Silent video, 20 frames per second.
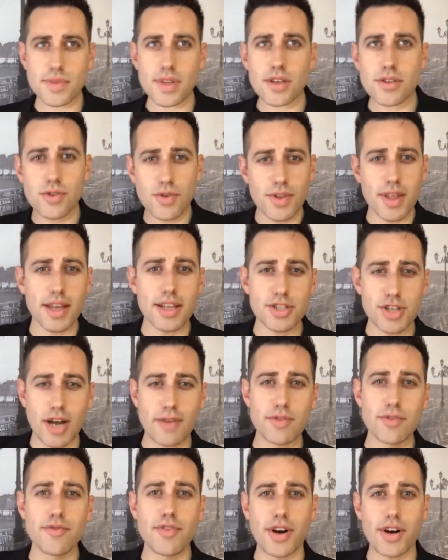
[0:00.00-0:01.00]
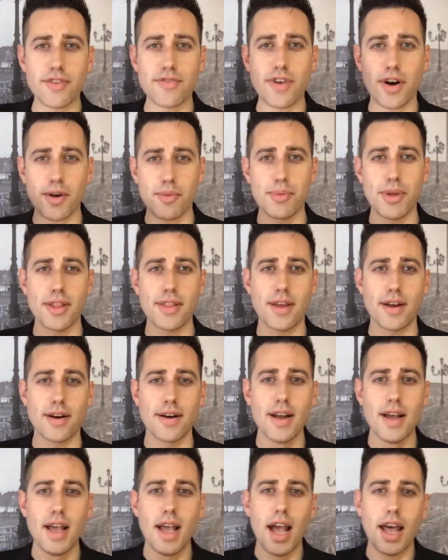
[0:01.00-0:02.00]
So they traveled very far to be there.
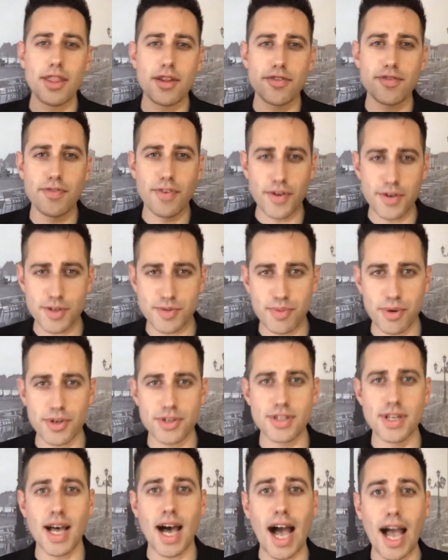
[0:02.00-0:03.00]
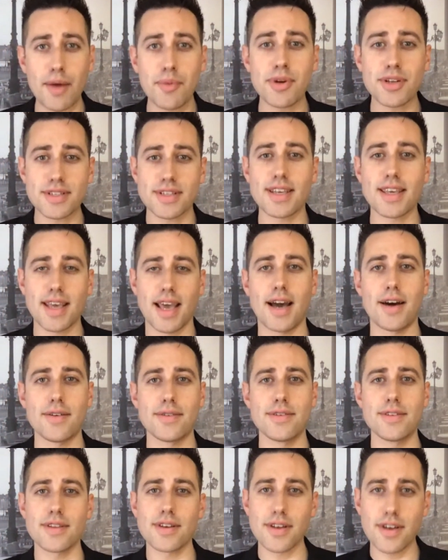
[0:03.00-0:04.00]
And the first person eyewitness
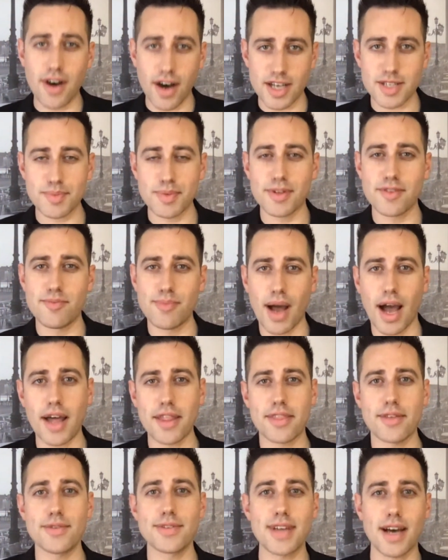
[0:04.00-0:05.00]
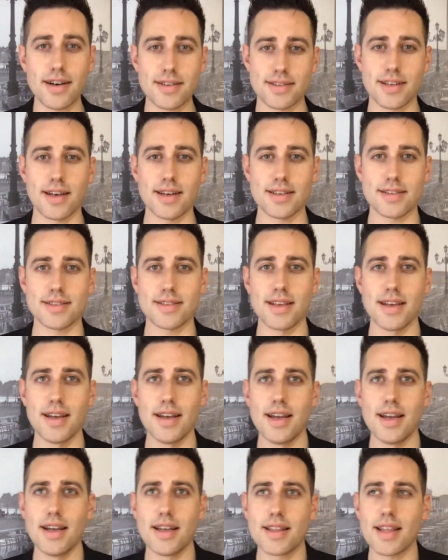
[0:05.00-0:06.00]
account in the Gospel of Matthew tells us
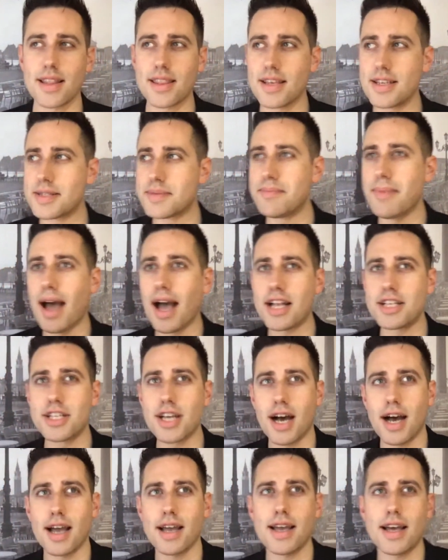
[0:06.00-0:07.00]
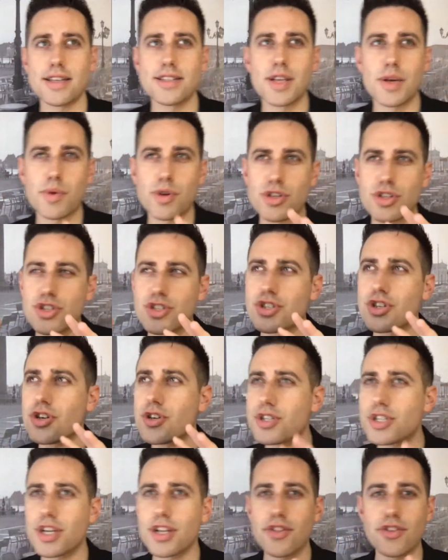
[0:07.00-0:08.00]
that these magi, as they were
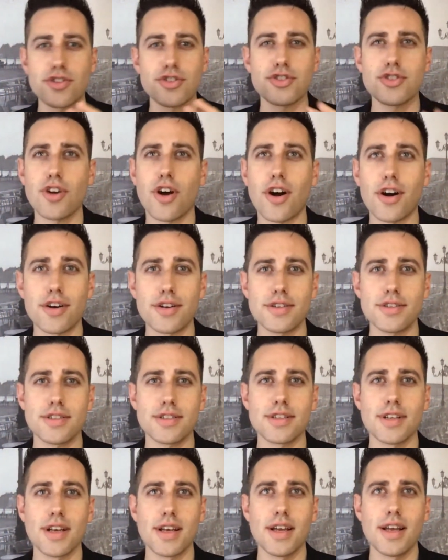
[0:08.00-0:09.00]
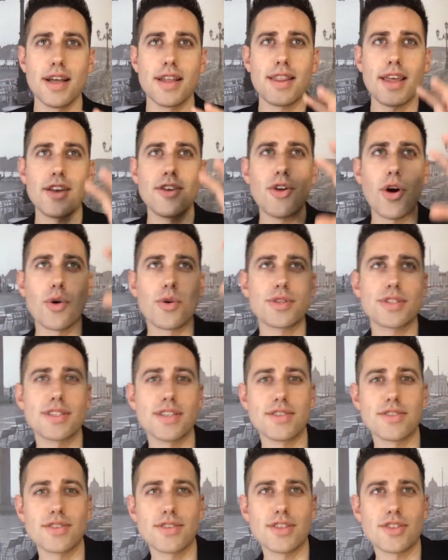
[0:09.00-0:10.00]
searching the stars, they noticed
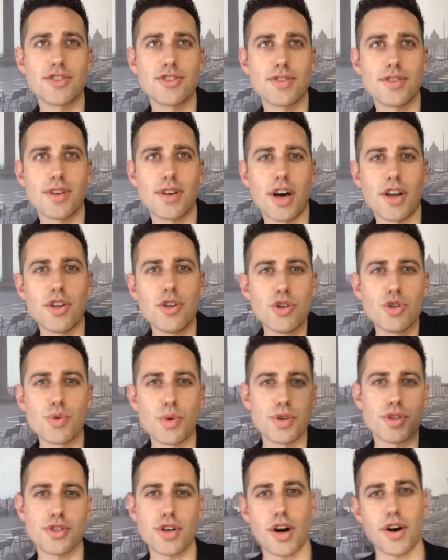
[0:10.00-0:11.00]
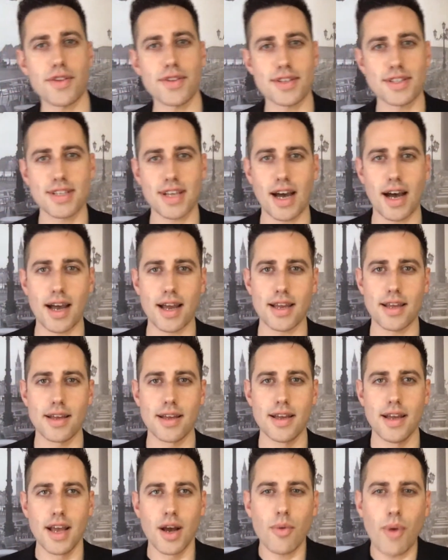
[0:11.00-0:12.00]
this unusual star in the sky.
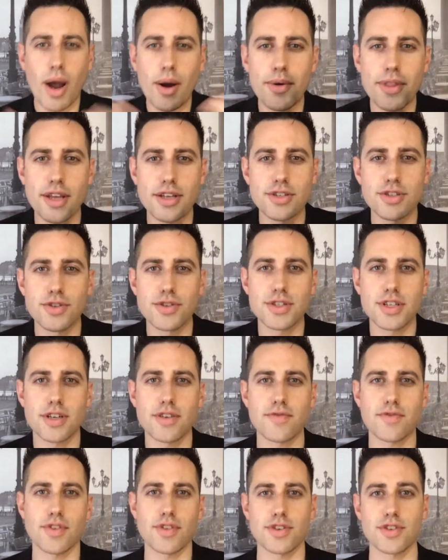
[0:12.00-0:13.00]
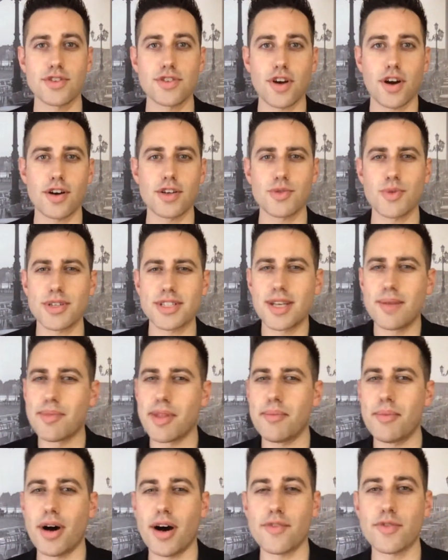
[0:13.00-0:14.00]
Why were they searching for the stars? What tipped
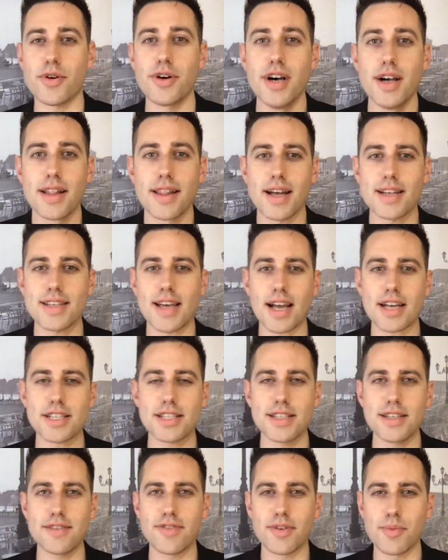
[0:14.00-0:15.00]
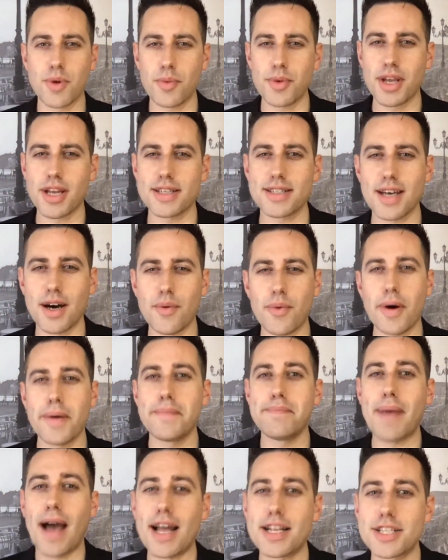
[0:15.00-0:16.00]
them off? Well, that's actually, from what we can tell, what
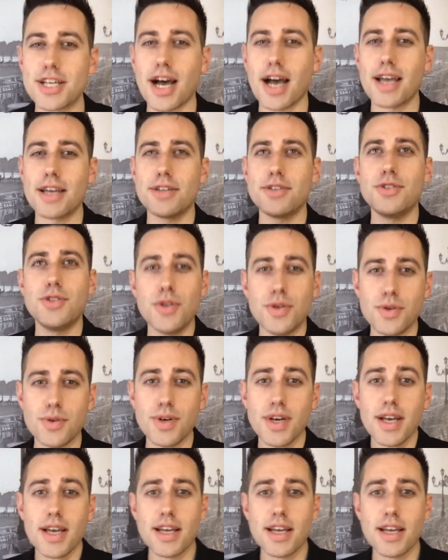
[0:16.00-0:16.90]
magi do.